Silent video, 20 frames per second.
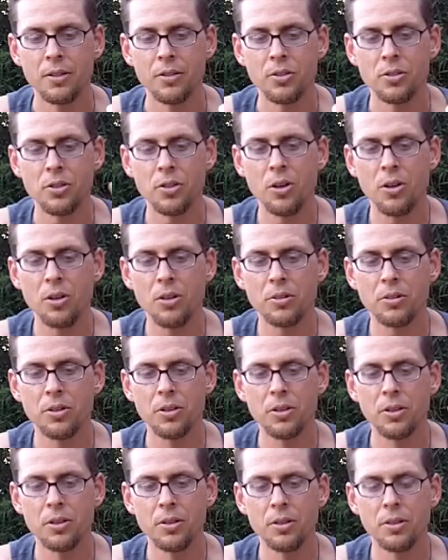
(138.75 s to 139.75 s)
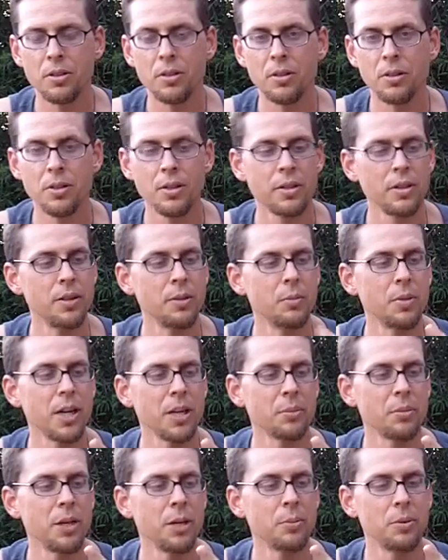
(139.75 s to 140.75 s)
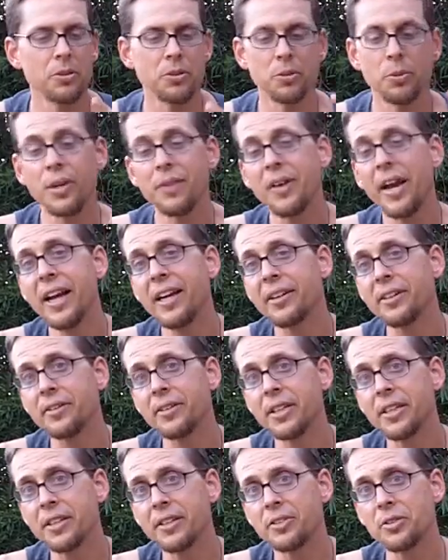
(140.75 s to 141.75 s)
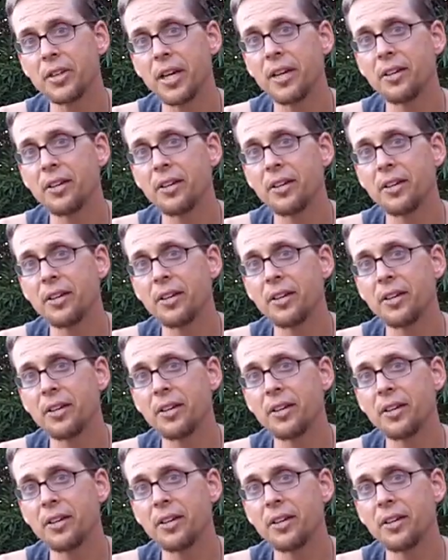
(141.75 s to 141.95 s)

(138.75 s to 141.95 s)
salt, black pepper. So we have 8 ingredients.